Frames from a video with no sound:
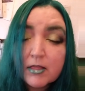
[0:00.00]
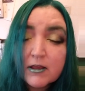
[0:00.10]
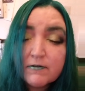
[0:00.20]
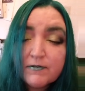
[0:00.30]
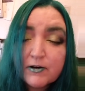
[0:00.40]

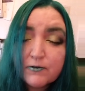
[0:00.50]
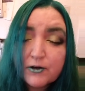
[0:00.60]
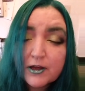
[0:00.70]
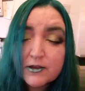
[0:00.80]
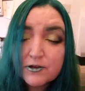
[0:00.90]
feel free
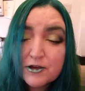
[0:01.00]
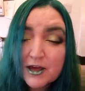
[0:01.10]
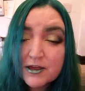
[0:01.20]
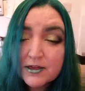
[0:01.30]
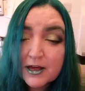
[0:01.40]
to
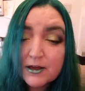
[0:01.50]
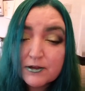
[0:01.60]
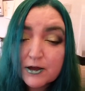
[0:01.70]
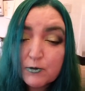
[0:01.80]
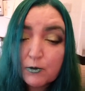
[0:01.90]
suggest things that
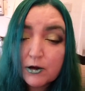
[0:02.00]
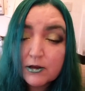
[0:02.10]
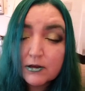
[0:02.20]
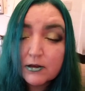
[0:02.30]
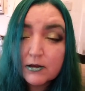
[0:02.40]
you want
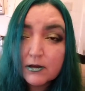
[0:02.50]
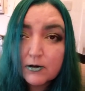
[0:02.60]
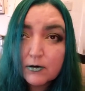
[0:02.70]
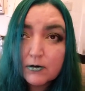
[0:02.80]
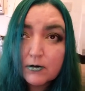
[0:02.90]

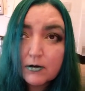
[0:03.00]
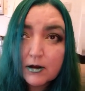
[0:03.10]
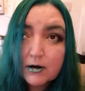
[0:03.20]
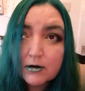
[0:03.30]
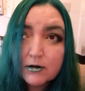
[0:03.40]

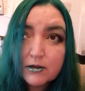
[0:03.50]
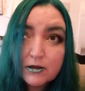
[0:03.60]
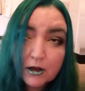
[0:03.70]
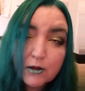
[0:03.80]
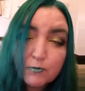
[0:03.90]

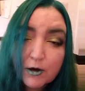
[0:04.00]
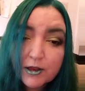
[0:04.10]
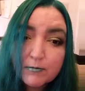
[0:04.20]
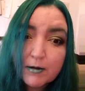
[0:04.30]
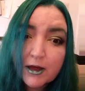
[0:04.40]
done with
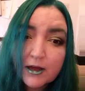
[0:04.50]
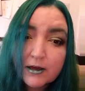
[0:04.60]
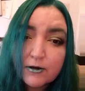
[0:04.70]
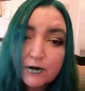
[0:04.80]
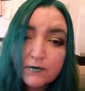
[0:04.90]
my
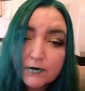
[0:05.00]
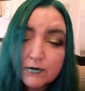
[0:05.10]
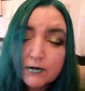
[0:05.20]
hoovers.